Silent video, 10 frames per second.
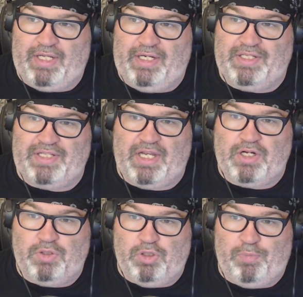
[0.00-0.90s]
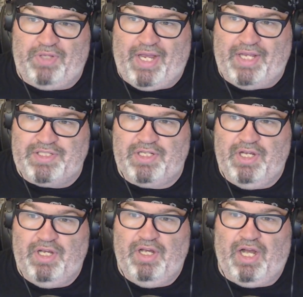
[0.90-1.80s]
It is a cool place
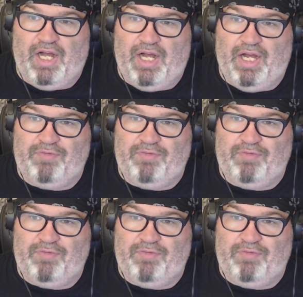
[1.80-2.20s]
uh,